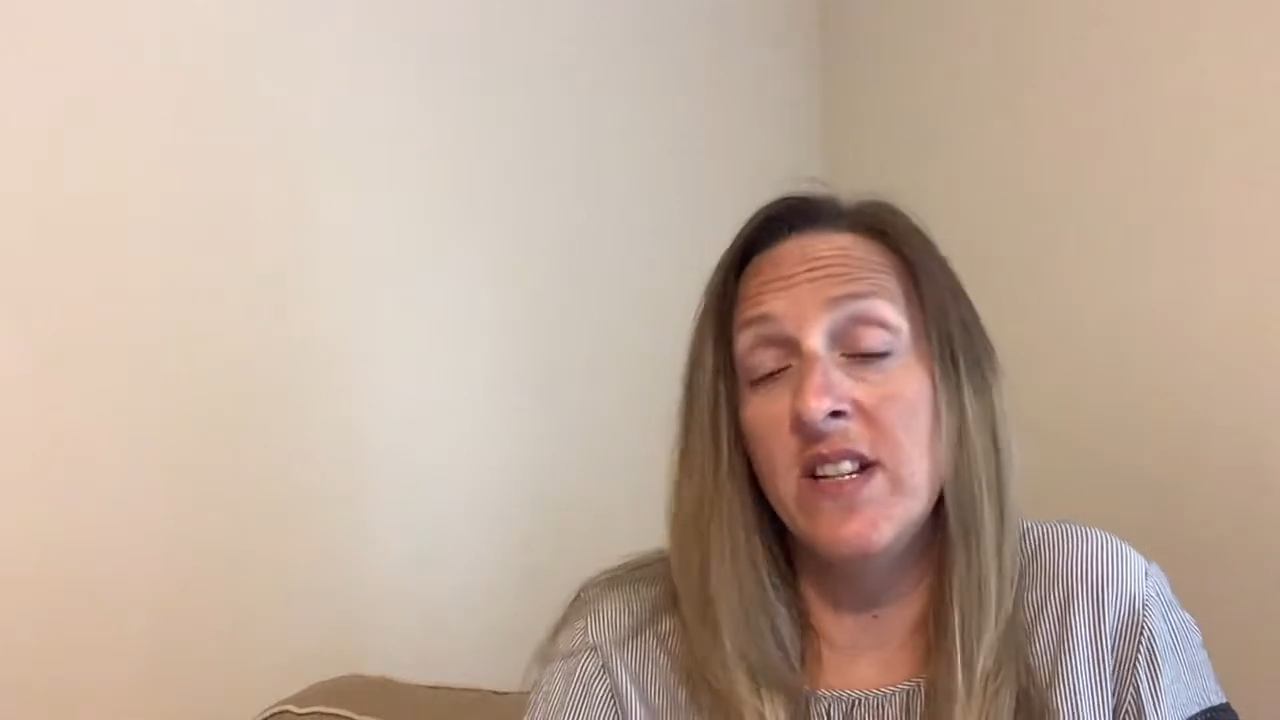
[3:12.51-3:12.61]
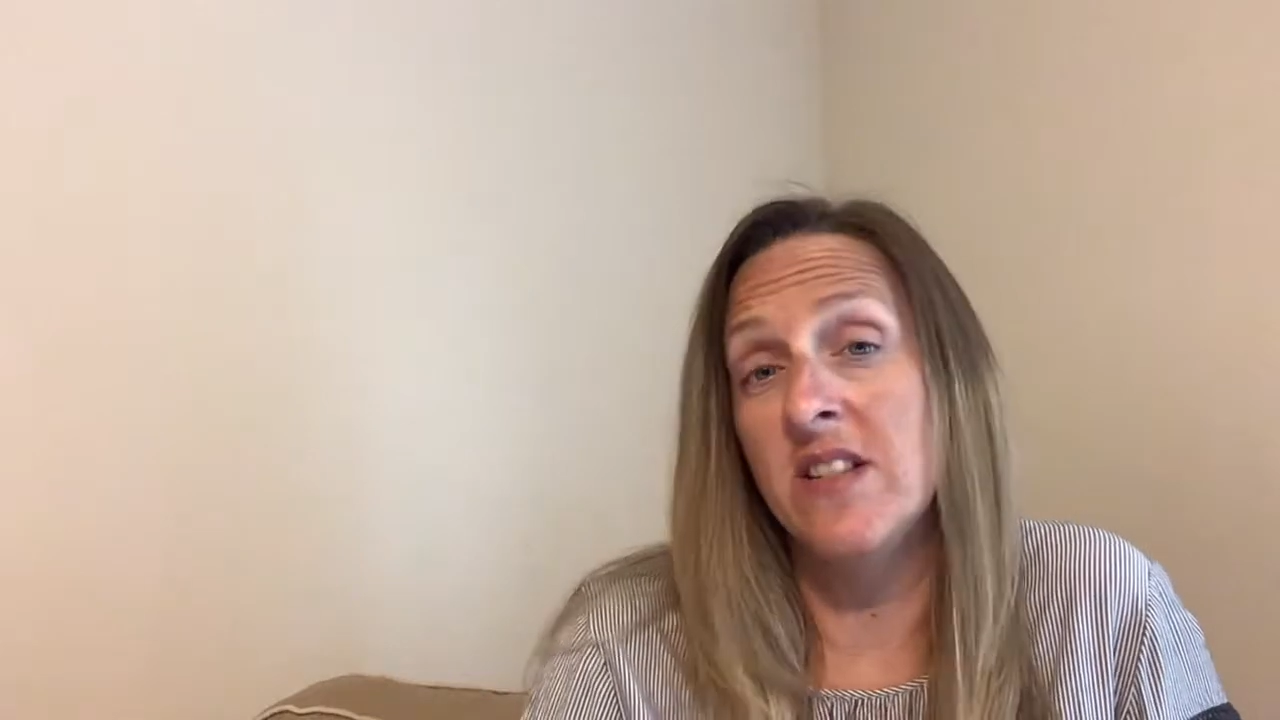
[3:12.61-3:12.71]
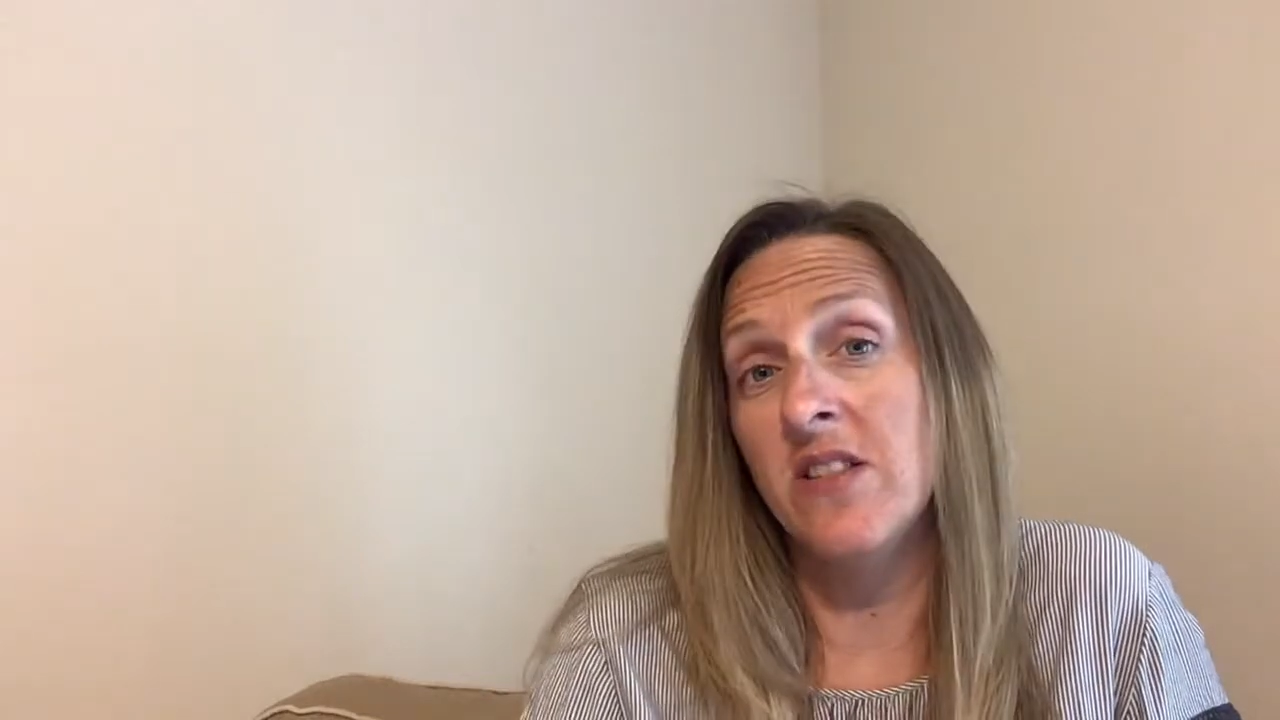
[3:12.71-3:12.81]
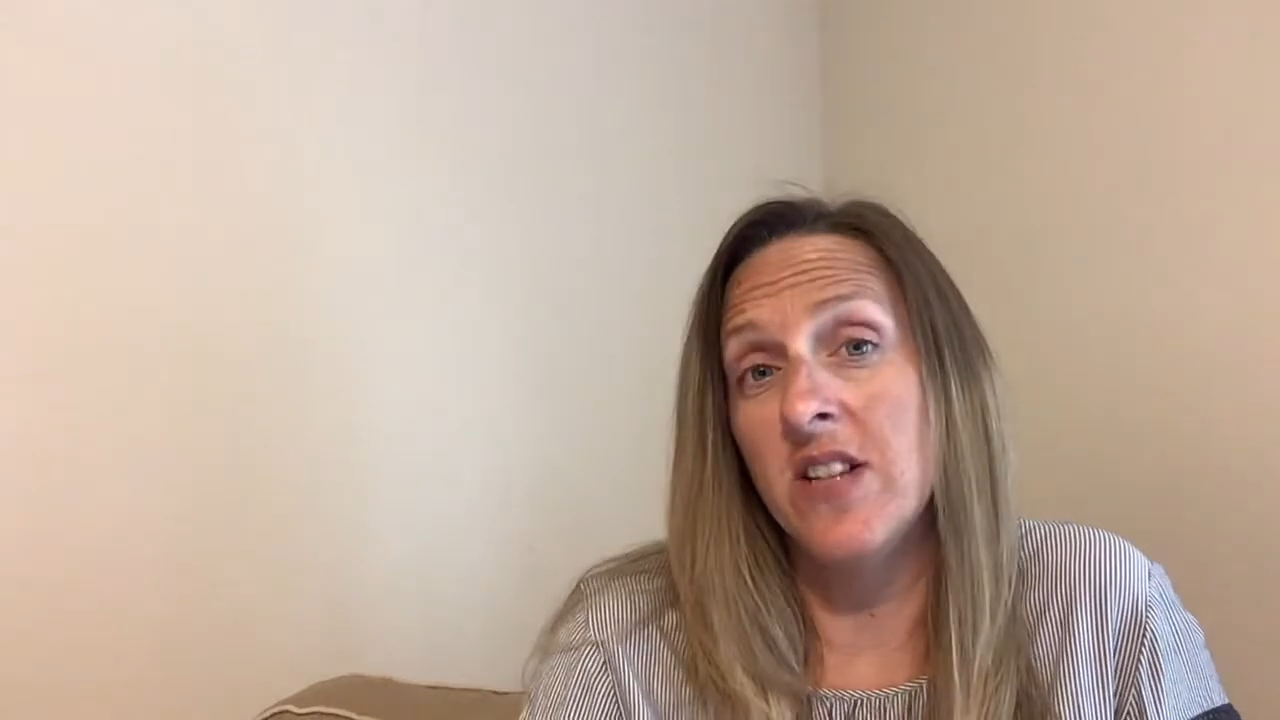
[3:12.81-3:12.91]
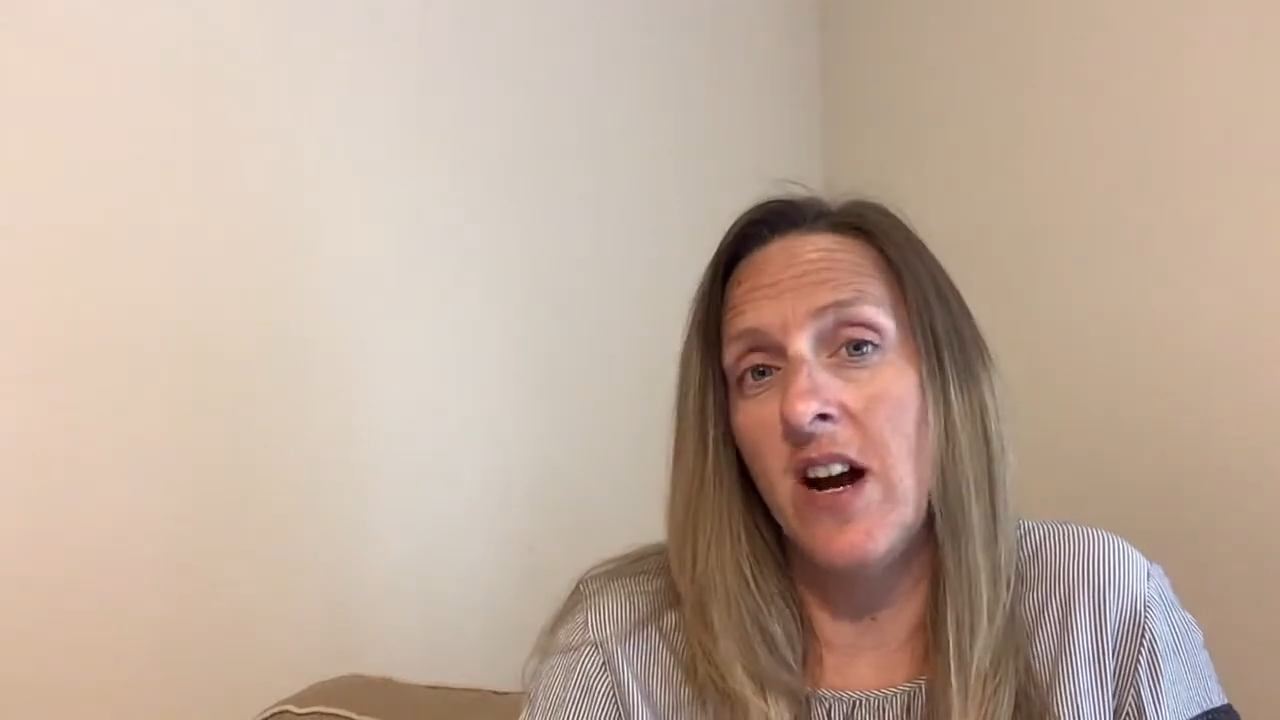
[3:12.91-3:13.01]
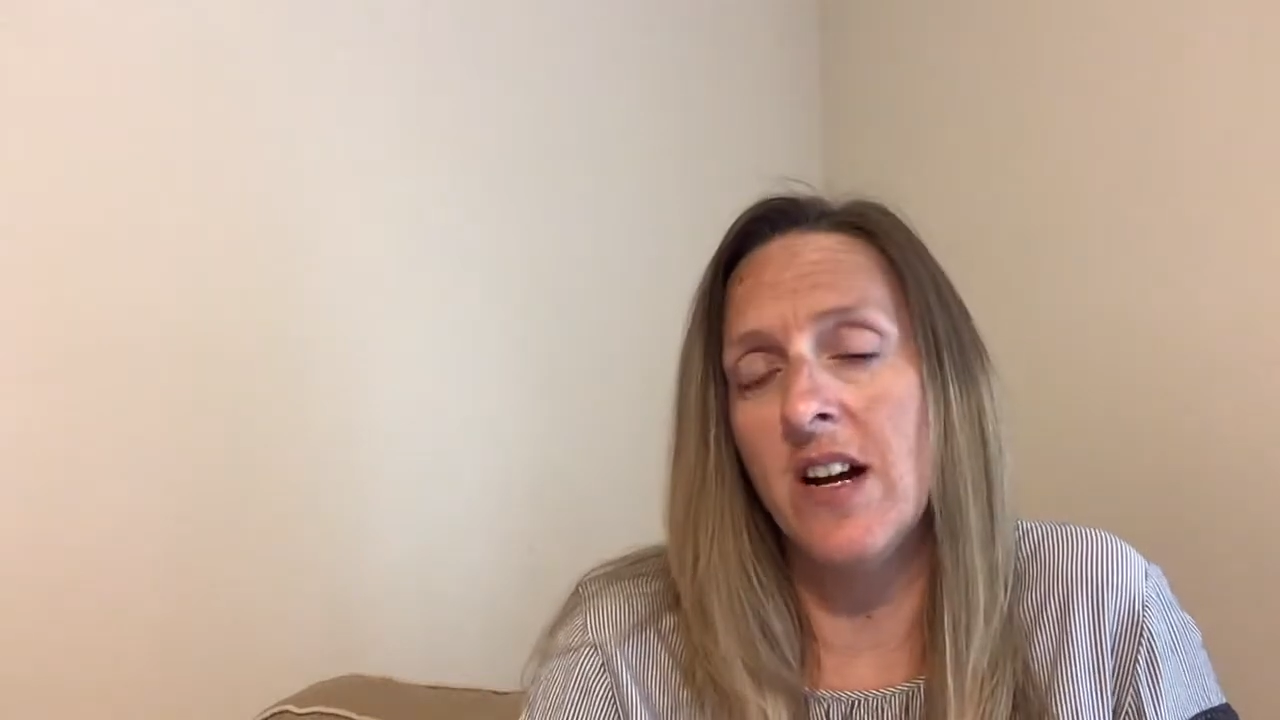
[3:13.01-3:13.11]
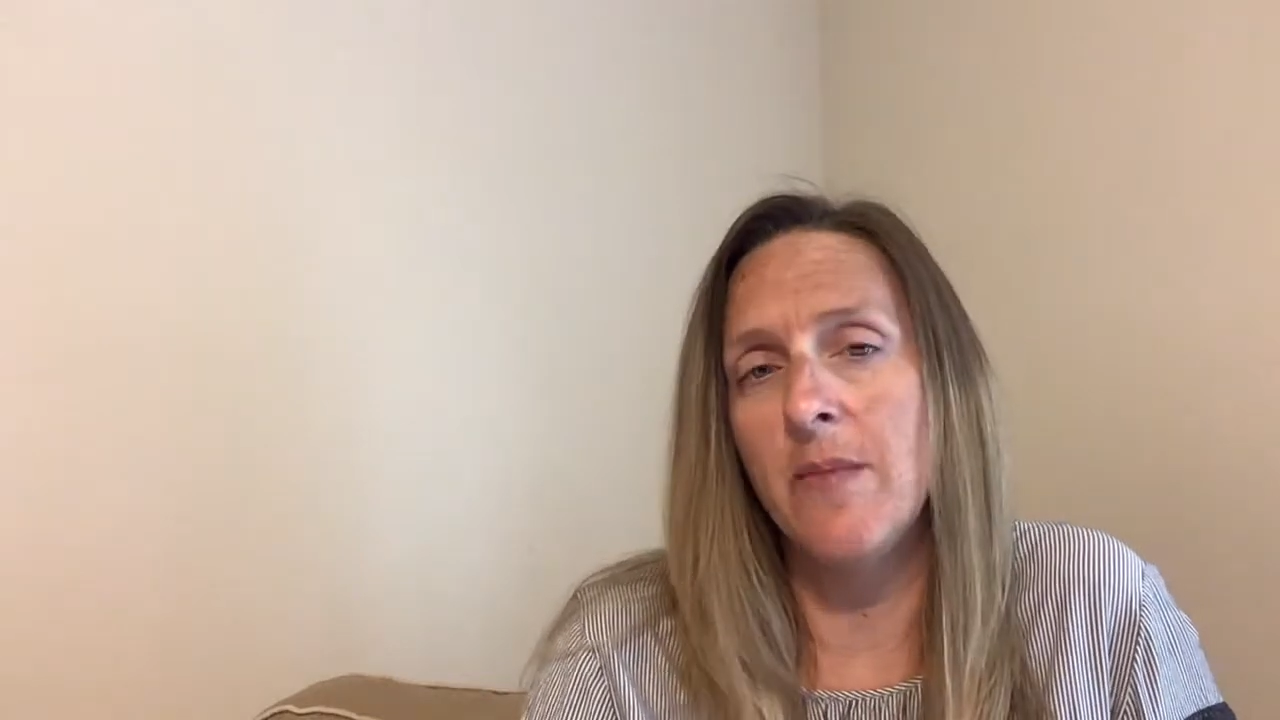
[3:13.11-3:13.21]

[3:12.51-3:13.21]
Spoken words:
still talk